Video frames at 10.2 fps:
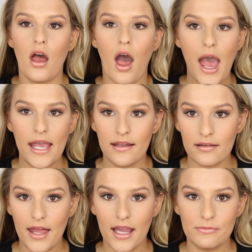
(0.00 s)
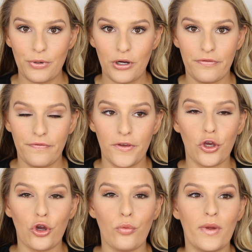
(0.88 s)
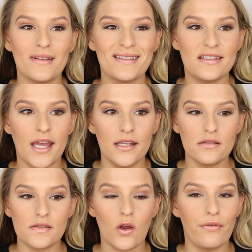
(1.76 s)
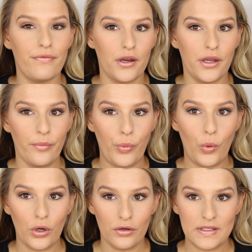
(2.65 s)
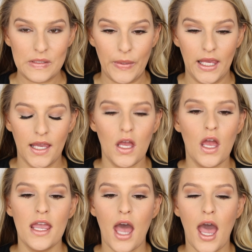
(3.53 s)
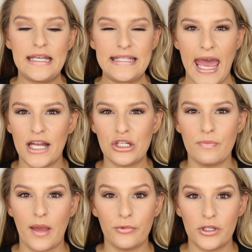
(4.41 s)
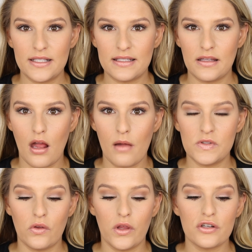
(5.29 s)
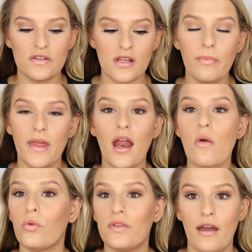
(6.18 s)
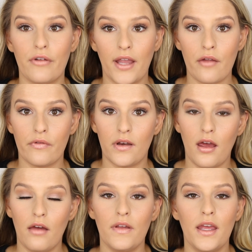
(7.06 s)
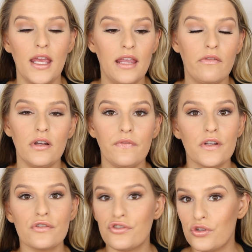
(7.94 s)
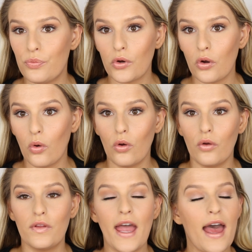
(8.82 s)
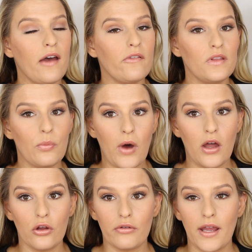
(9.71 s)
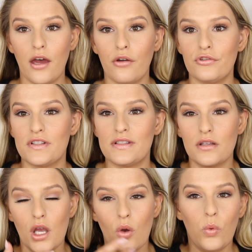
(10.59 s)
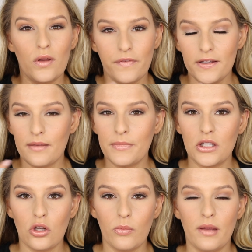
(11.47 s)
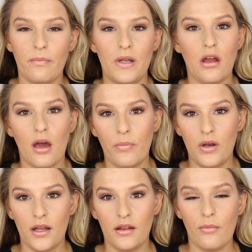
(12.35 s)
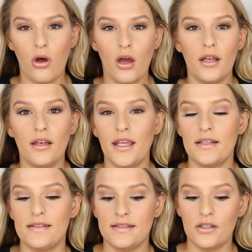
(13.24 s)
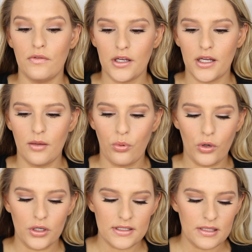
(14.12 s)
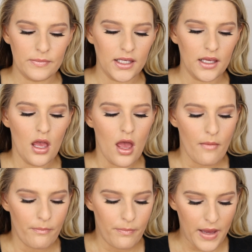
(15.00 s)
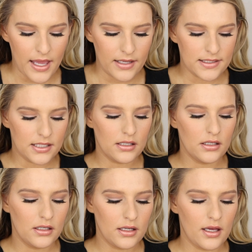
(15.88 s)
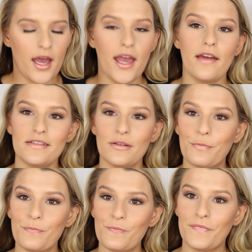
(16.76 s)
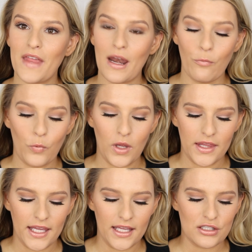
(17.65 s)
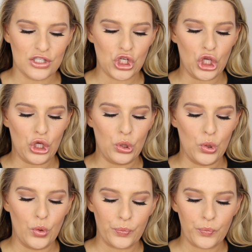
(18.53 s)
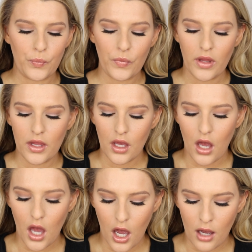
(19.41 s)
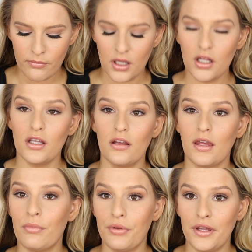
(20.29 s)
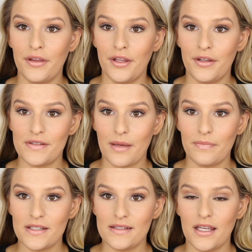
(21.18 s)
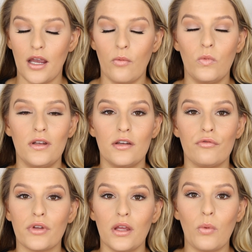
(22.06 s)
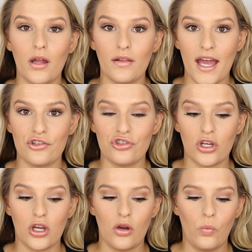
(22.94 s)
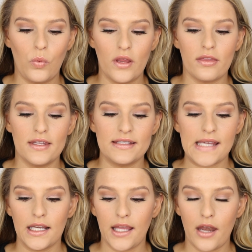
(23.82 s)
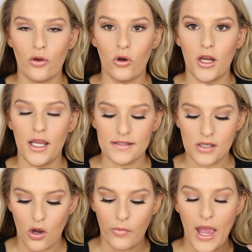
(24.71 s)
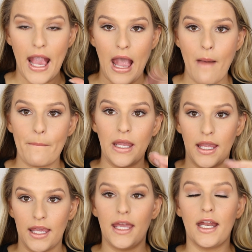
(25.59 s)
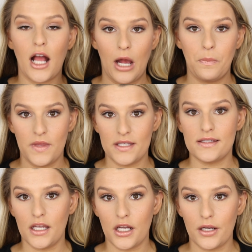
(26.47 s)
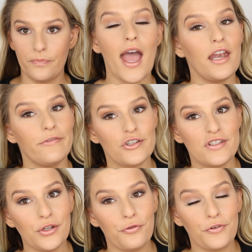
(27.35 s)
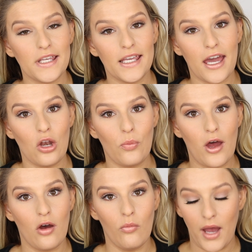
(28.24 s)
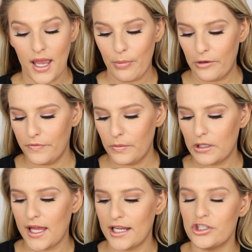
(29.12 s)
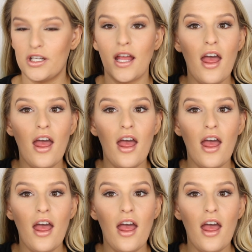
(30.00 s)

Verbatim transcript: I collect perfume. Scents are very important to me. I attach memories to them. So there are some that I will never get rid of. Even if they're super old, having the bottle around, just whiffing them a little bit but not putting them on is still very important to me. But I have some that I'm willing to um, completely used up this year. And we did really well last year with the scent category, so I'm amping it up this year. And if you're still freaking out about my perfume collection,